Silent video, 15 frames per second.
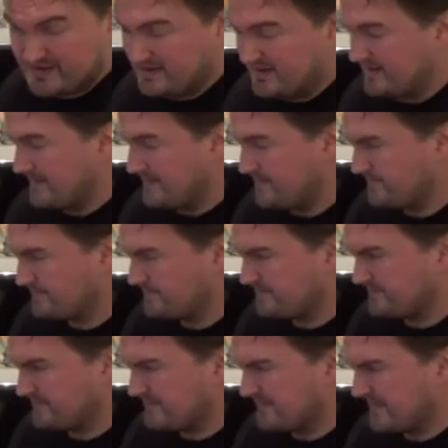and
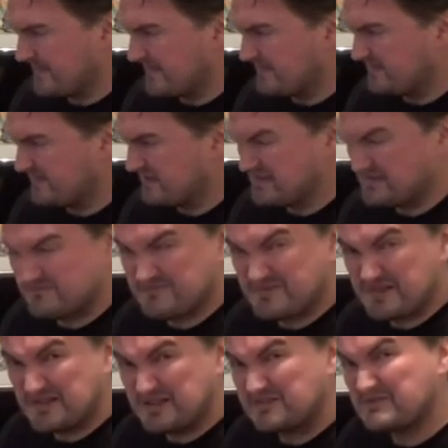it's
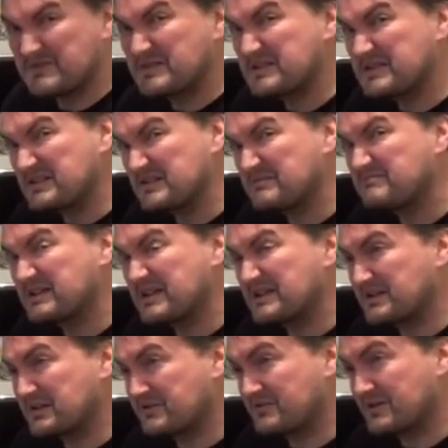really fucking kind
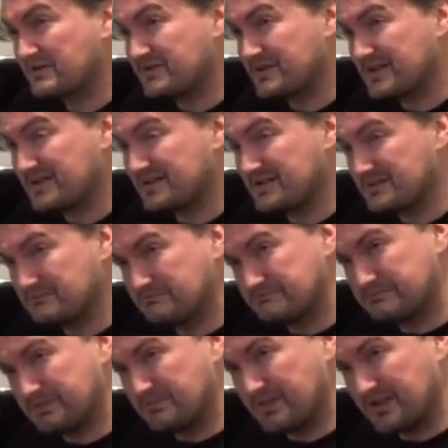of graphic in the
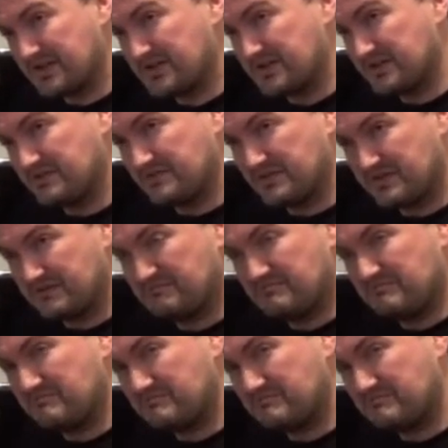depiction of the